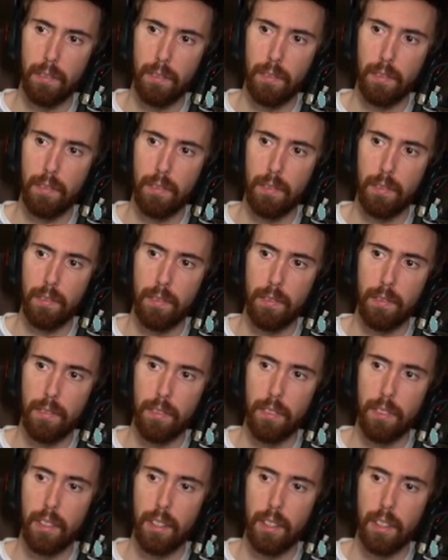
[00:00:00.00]

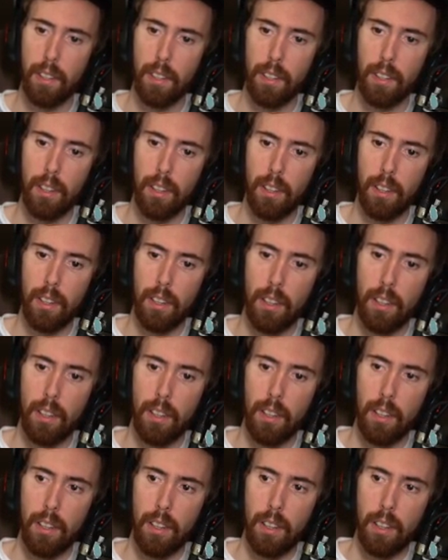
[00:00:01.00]

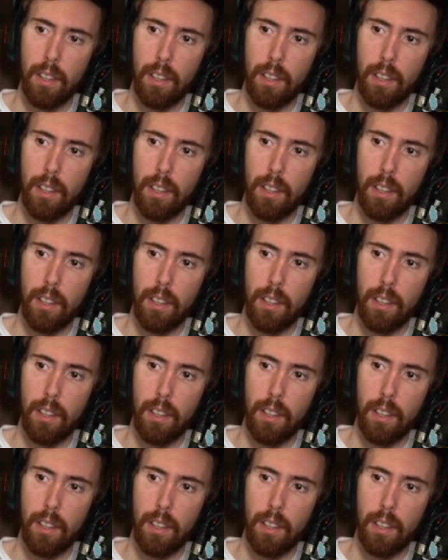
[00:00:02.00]
No one is speaking in this clip.